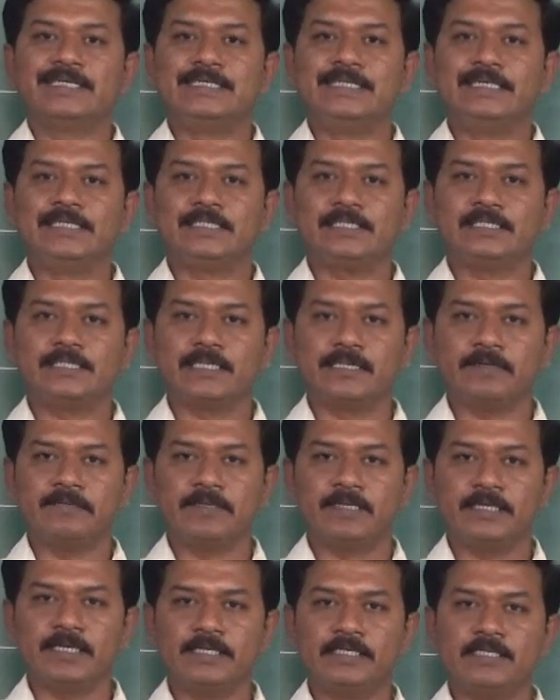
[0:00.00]

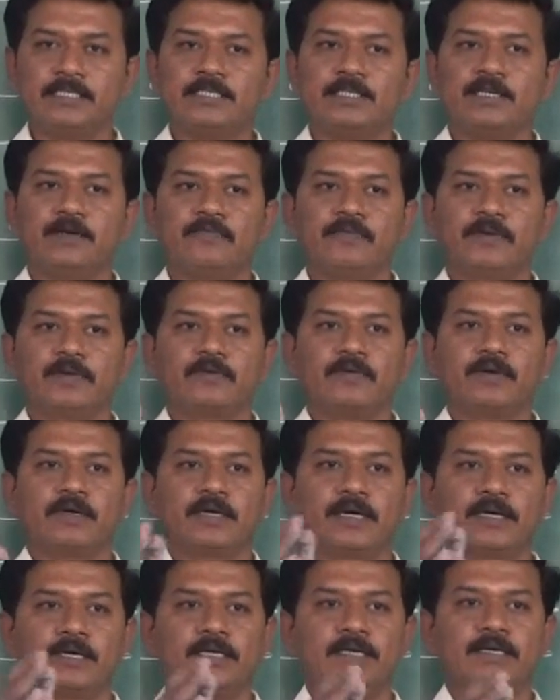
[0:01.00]
discriminant of a
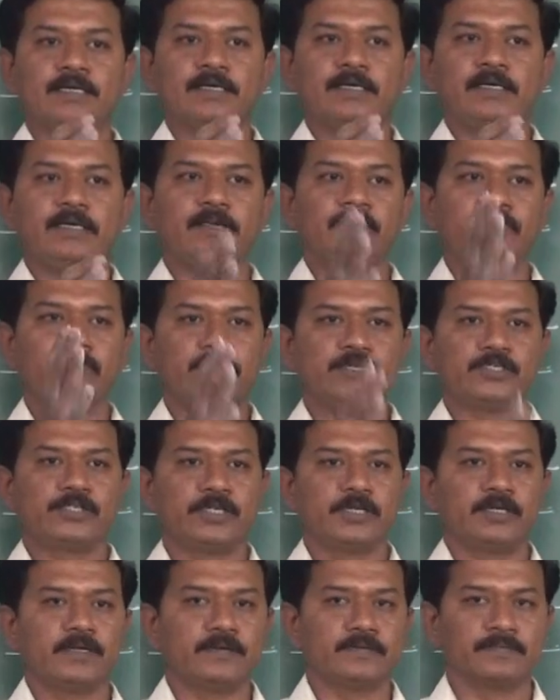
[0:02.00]
quadratic equation,
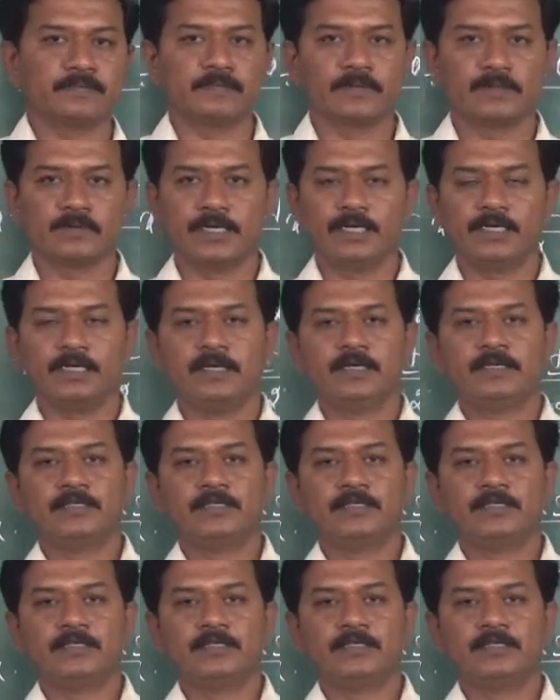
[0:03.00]
right?